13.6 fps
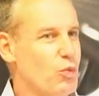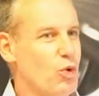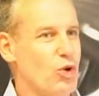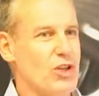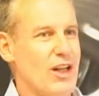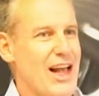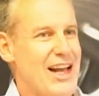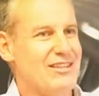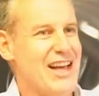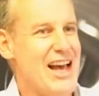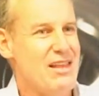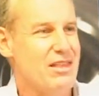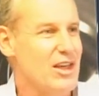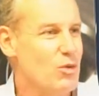world-class
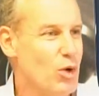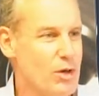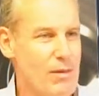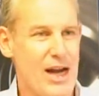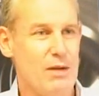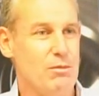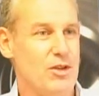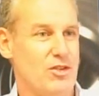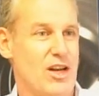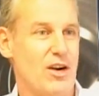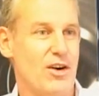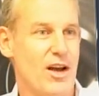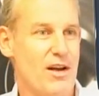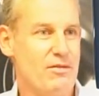athlete. What am I to be
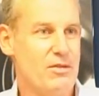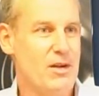scared of?